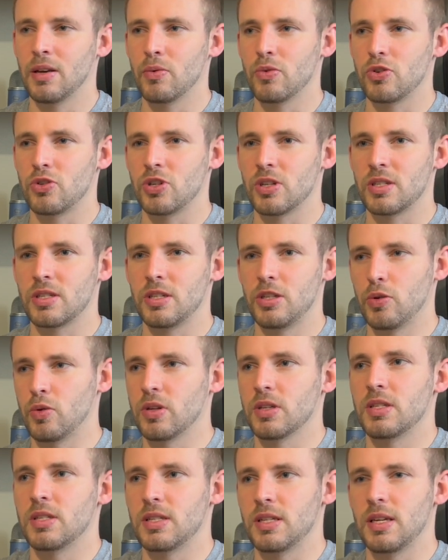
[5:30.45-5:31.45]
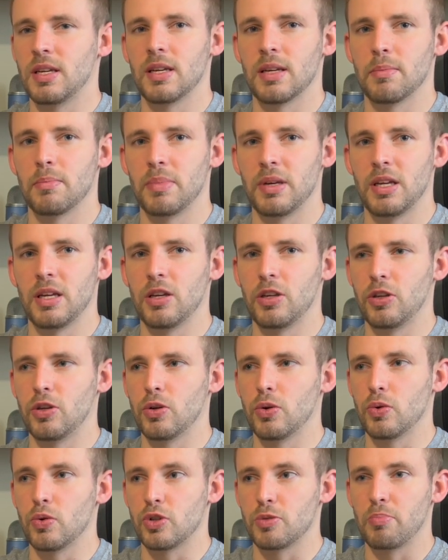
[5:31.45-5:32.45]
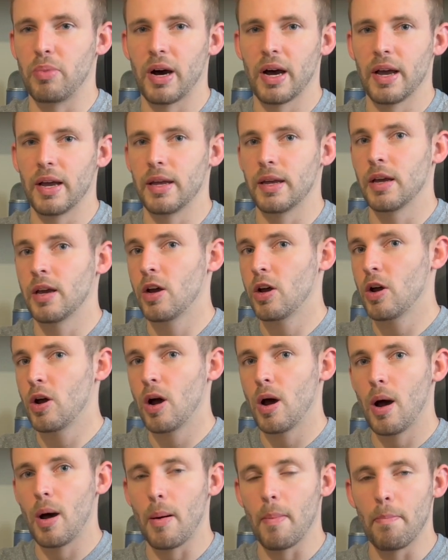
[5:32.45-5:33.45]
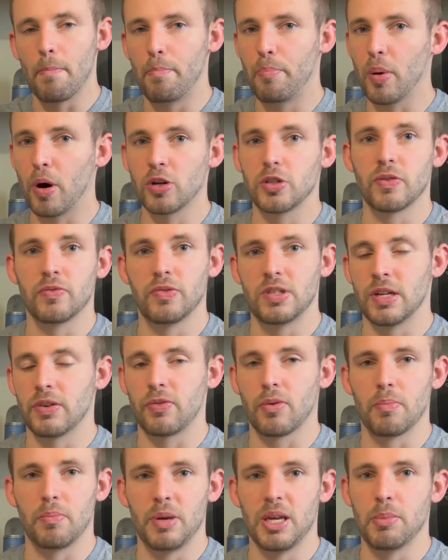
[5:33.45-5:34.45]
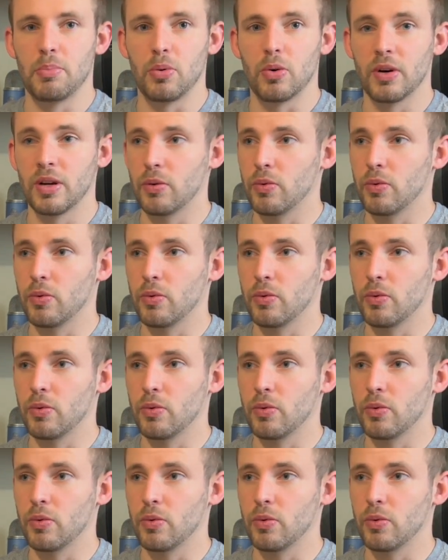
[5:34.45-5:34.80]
It was just, you could see it being used by a bunch of different people.